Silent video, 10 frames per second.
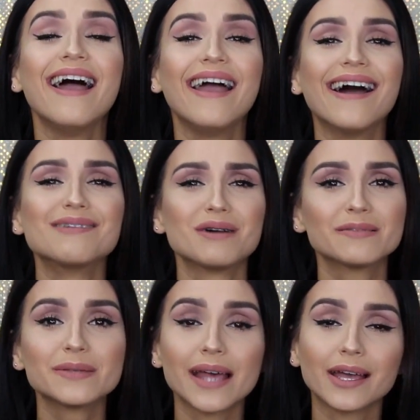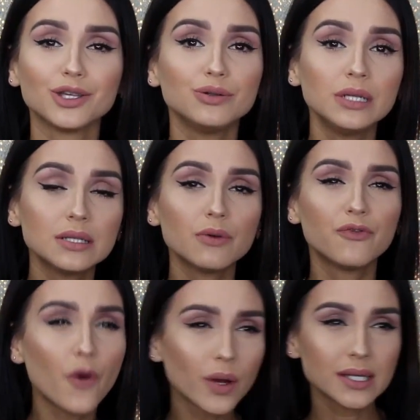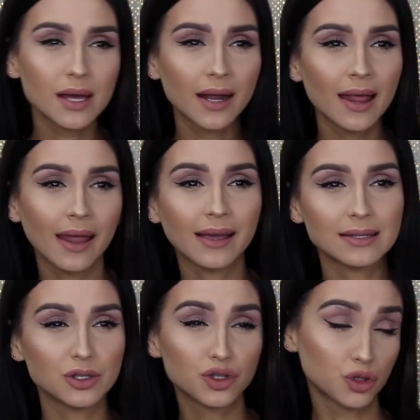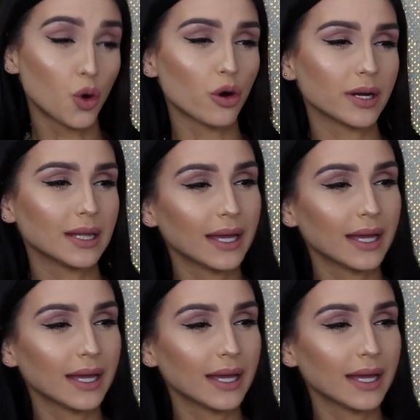And my husband's like, you need to focus on it like it's a story,